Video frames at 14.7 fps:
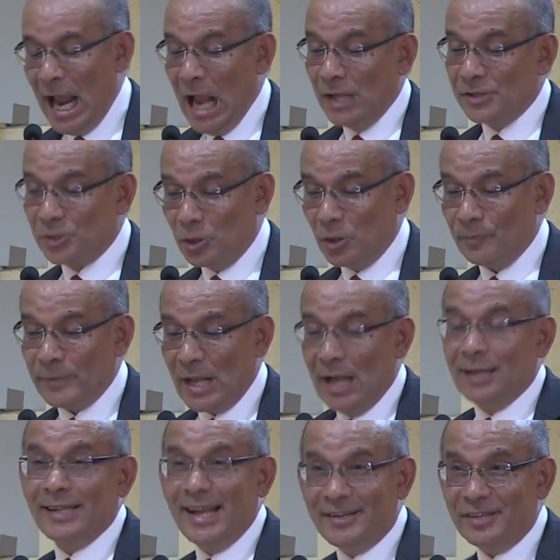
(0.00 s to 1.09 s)
So
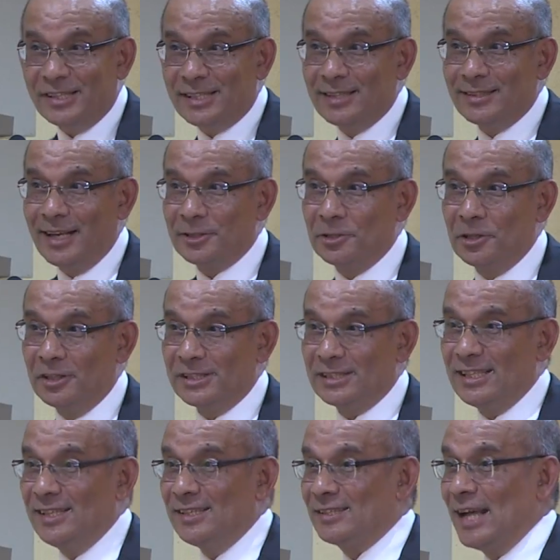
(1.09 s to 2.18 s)
the interesting thing to notice
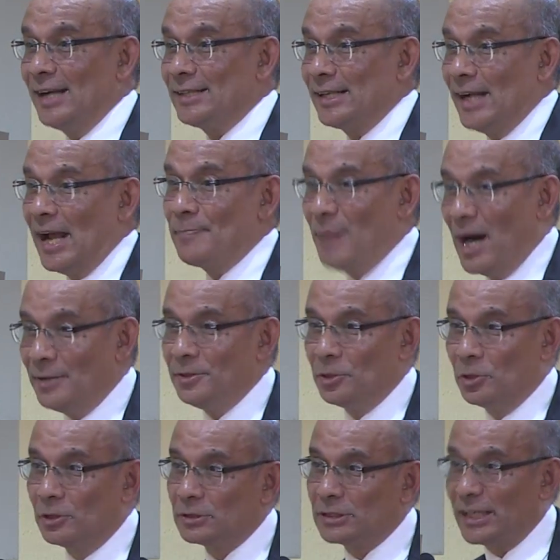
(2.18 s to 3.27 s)
is that at
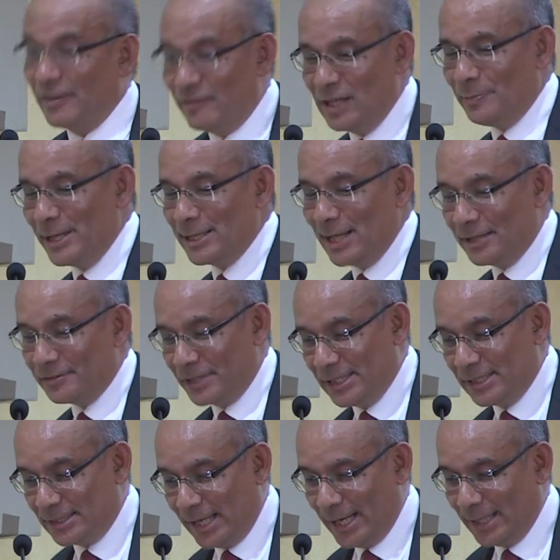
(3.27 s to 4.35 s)
Bandung, the developing
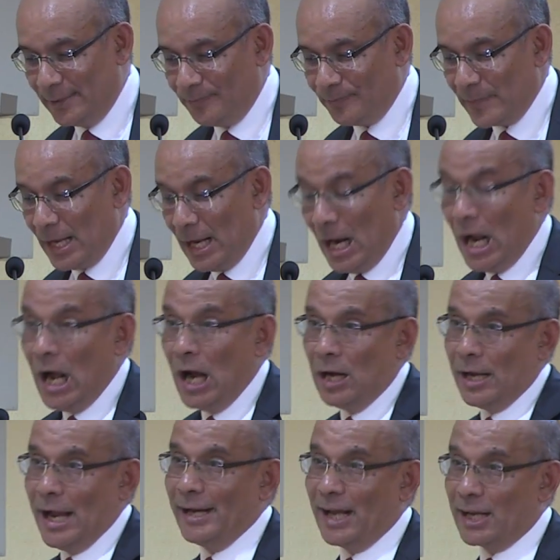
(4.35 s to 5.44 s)
countries said,
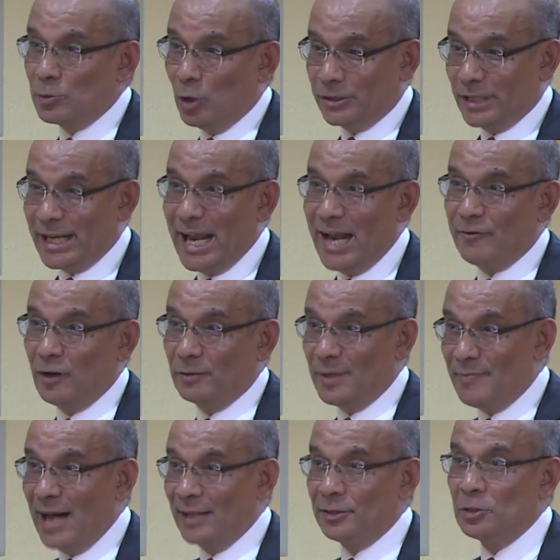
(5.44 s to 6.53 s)
and I quote again from the
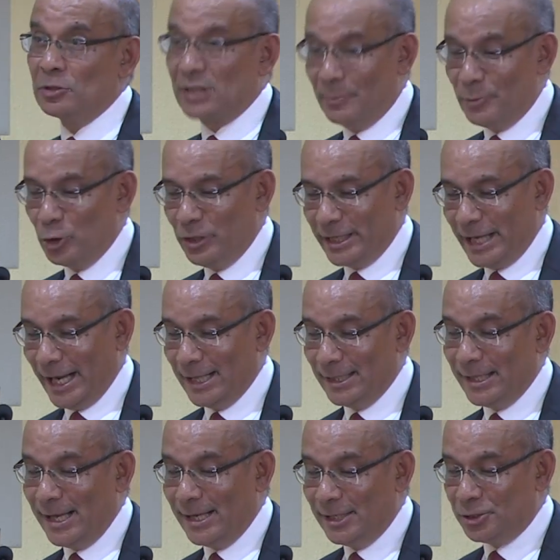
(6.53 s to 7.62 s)
Bandung communique,
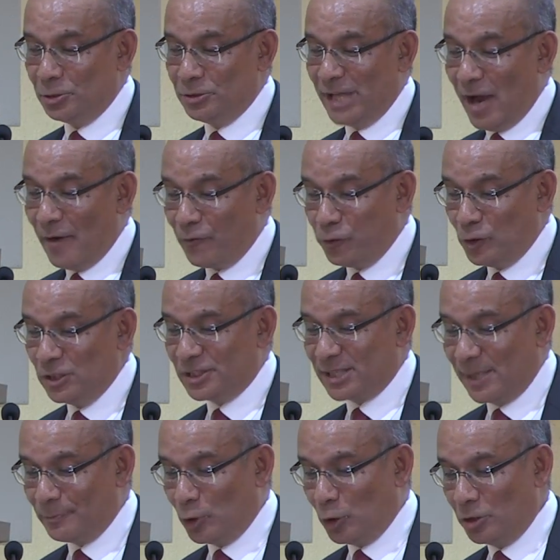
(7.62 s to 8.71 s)
they issued their full
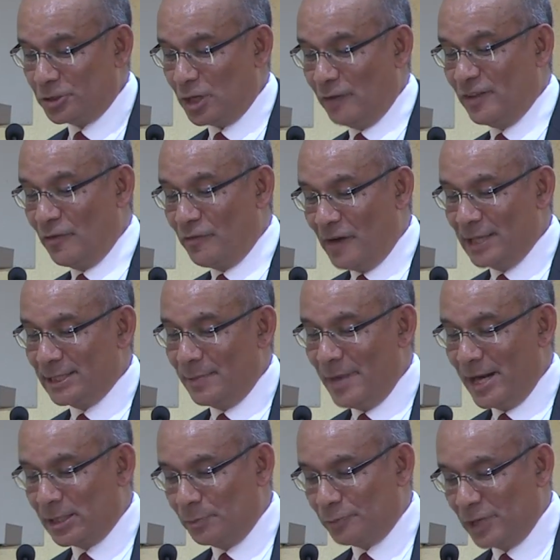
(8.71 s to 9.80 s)
support of the
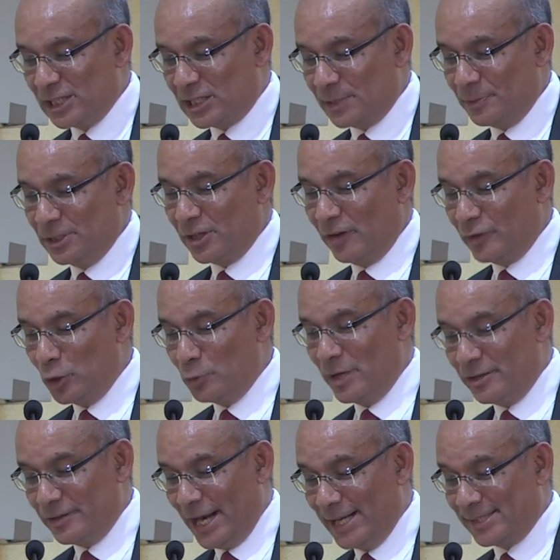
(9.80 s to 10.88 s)
fundamental principles of
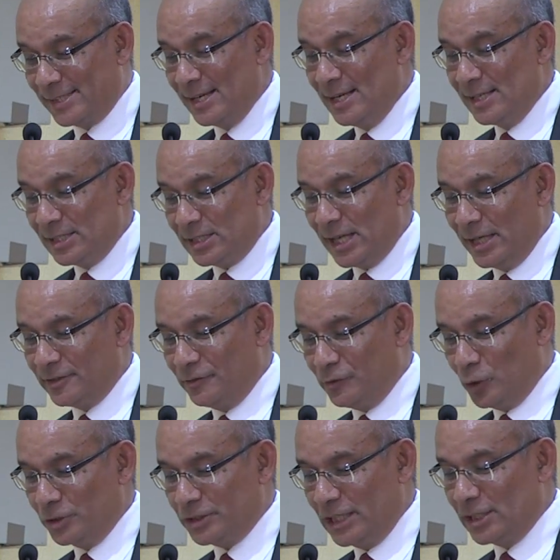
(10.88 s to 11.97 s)
human rights set
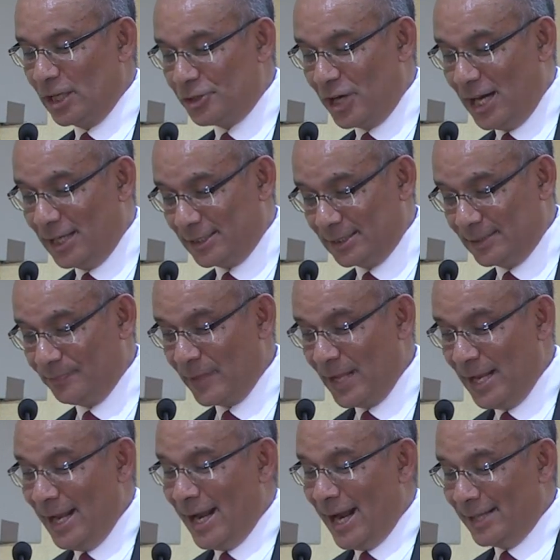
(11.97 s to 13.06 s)
forth in the Charter,
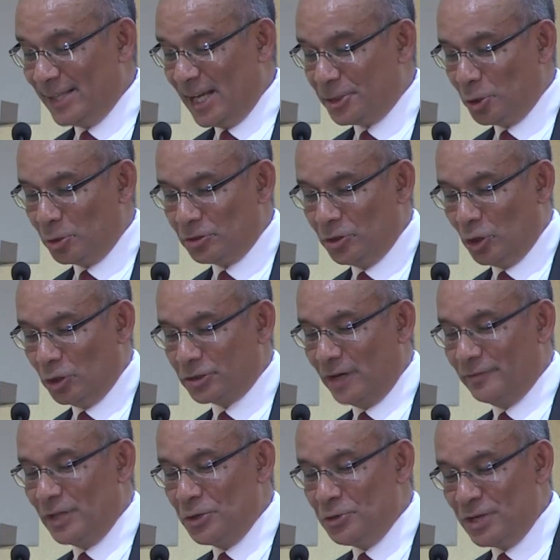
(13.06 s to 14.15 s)
and they took note
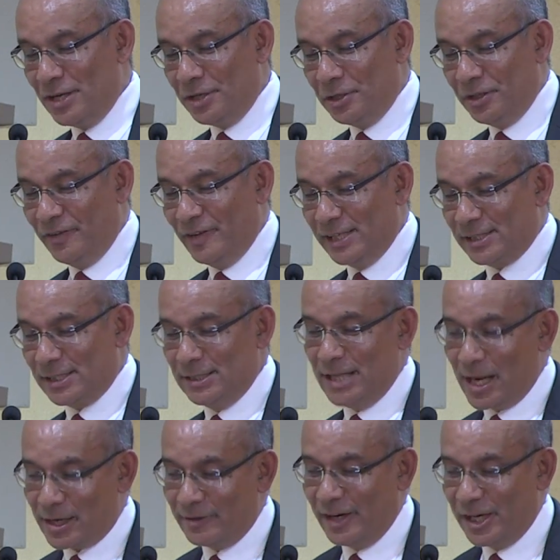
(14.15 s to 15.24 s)
of the Universal
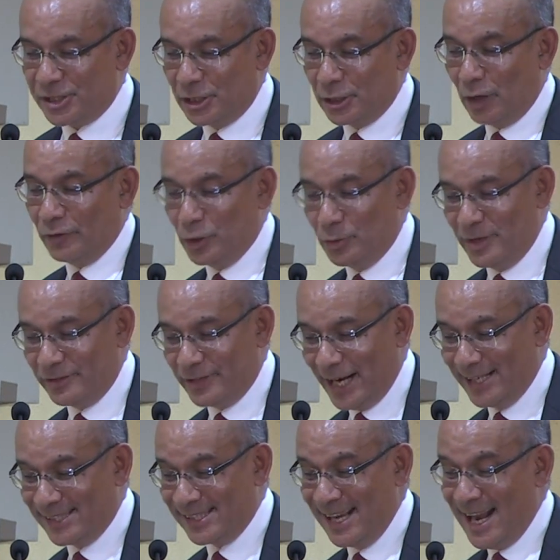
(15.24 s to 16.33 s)
Declaration of Human
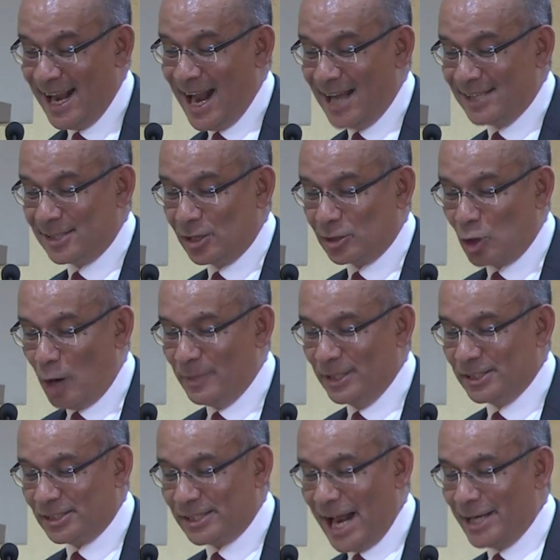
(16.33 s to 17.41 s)
Rights as a
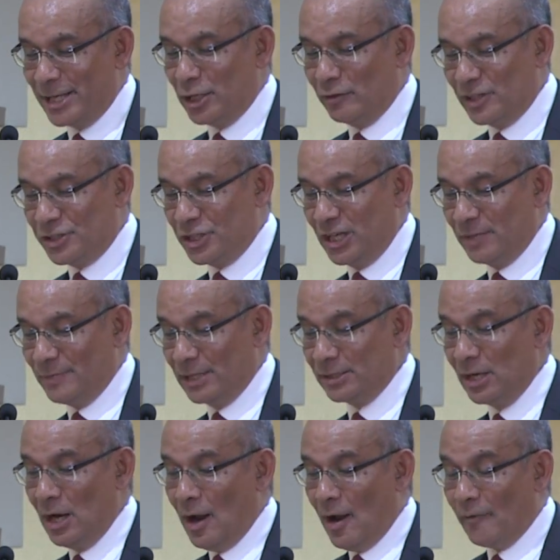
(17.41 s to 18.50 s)
common standard of achievement
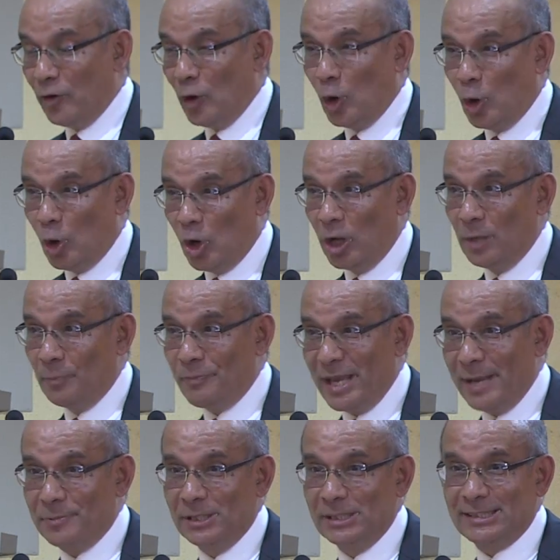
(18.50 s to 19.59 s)
for all
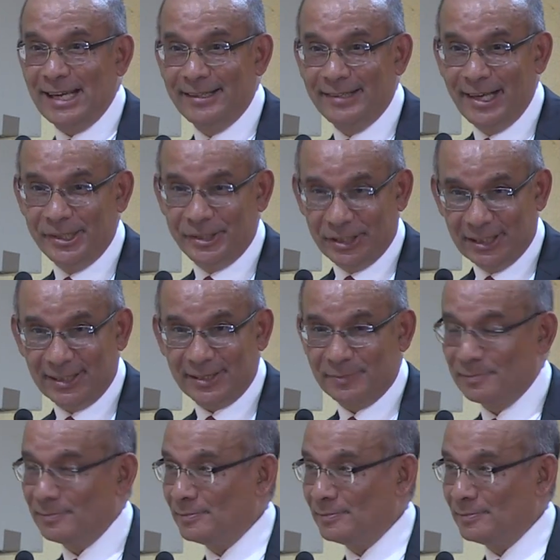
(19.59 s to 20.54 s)
peoples and nations.